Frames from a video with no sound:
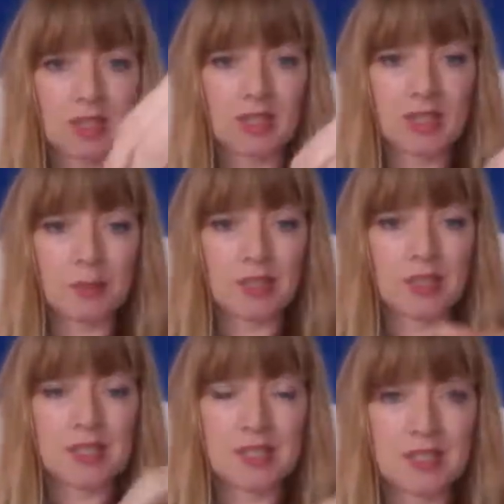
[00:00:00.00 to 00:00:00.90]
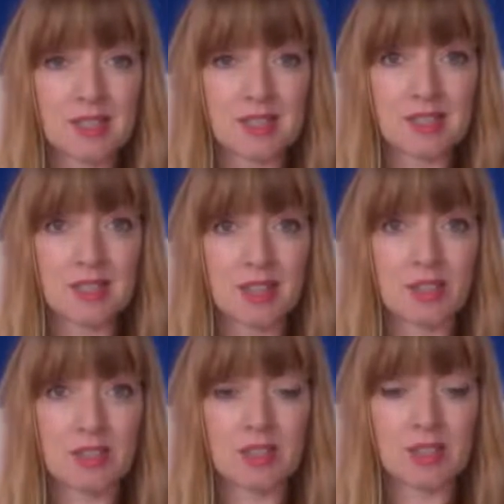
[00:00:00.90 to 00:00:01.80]
like about this is its
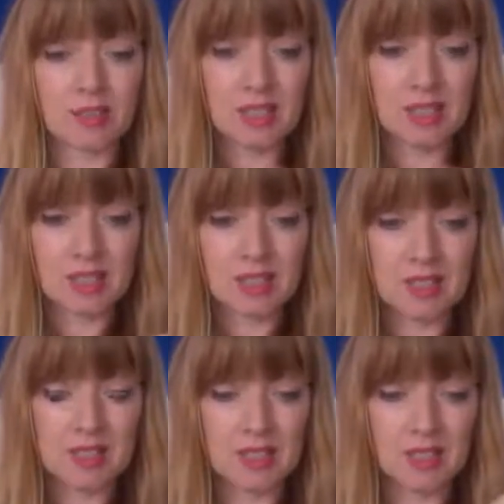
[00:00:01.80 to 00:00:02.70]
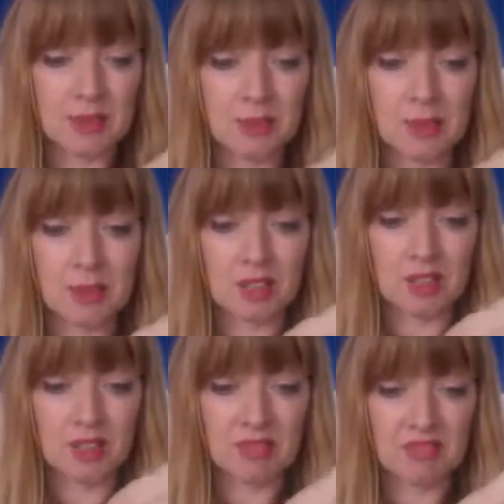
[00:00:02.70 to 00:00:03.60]
natural ingredients. It's probably got
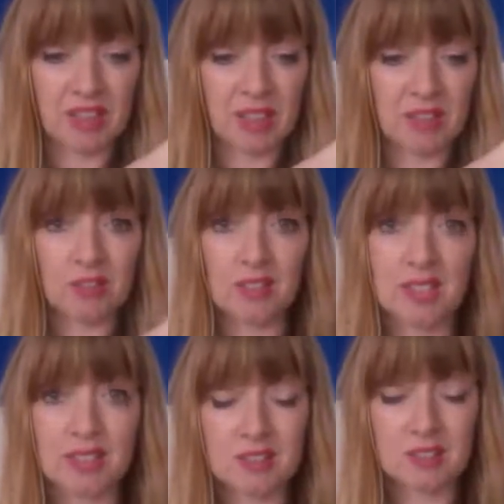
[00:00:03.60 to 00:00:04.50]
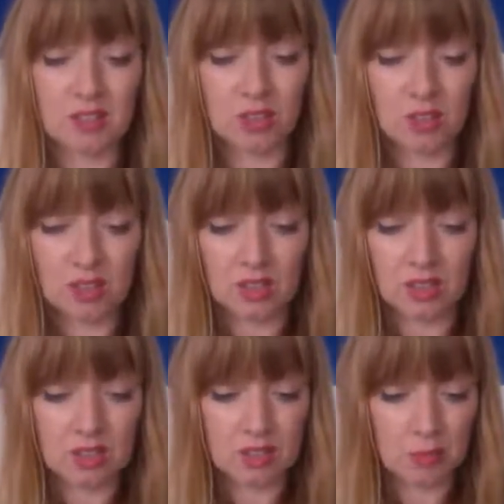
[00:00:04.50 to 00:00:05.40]
8 ingredients in total,
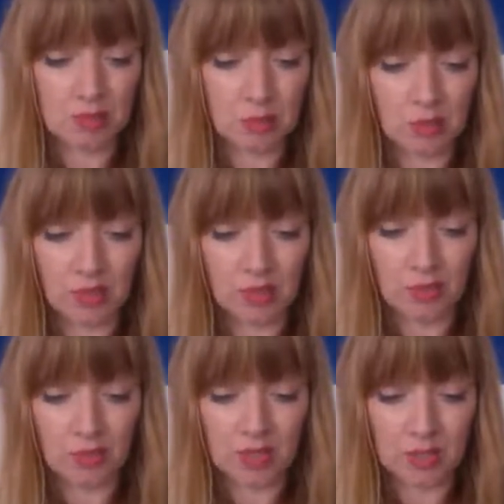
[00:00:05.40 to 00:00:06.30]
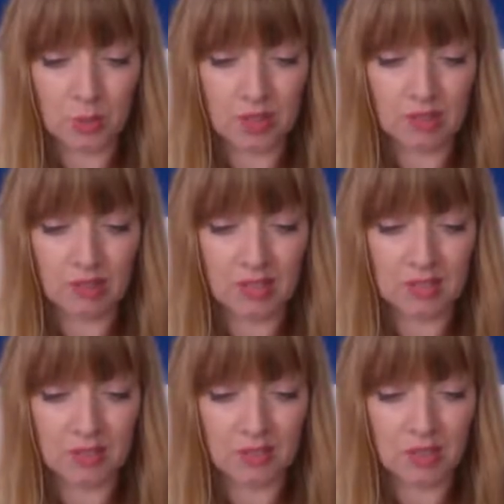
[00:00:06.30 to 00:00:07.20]
and some of them are fresh wheatgrass
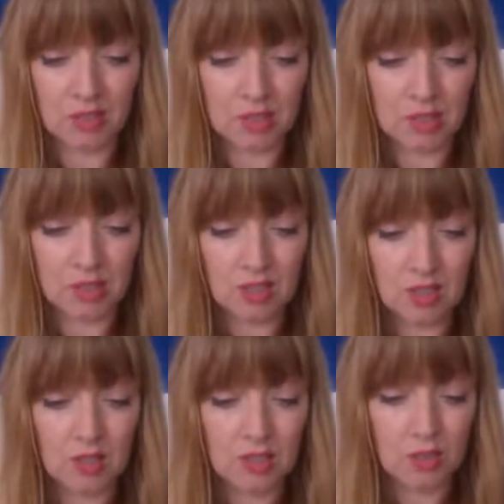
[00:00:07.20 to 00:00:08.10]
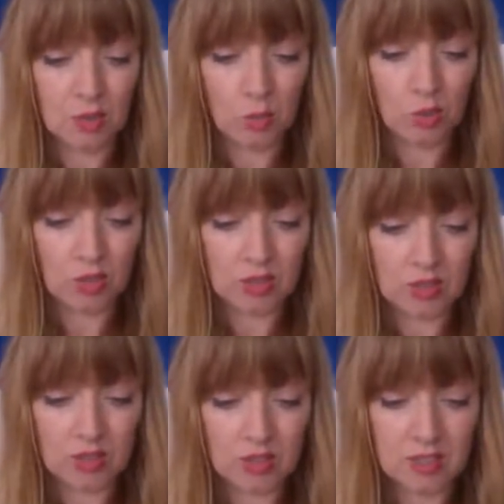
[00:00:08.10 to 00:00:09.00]
infusion,
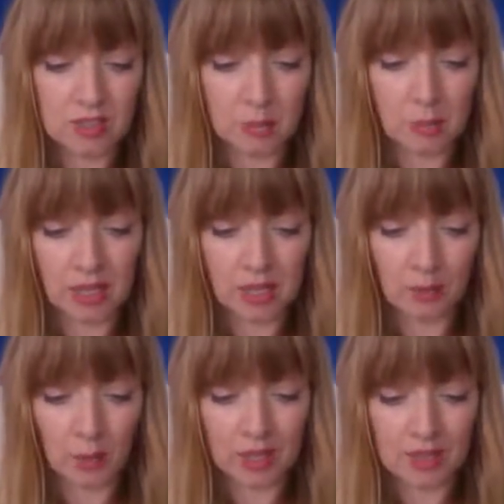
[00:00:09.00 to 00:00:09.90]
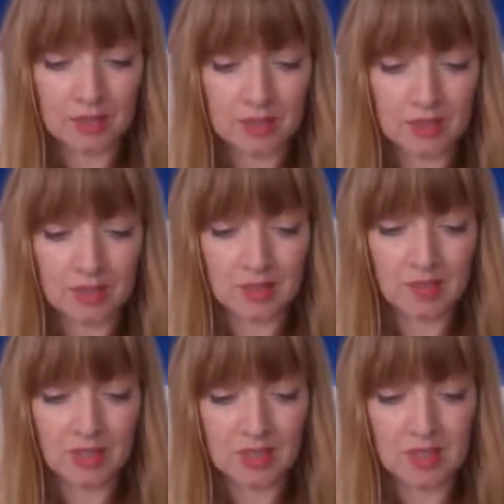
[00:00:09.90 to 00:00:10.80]
water, Japan wax,
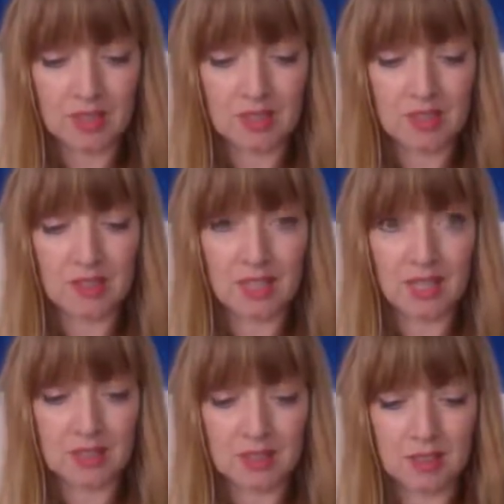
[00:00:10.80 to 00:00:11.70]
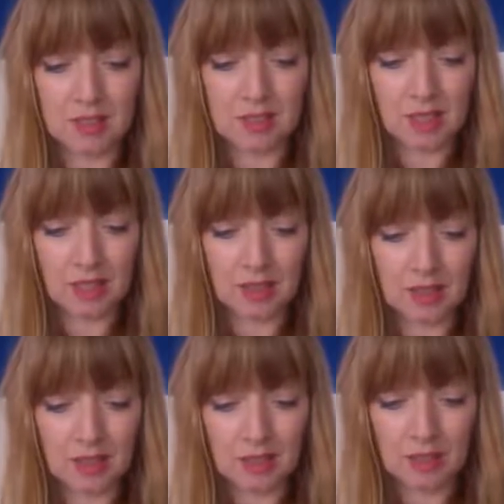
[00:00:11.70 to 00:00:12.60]
then it's got stearic acid, talc,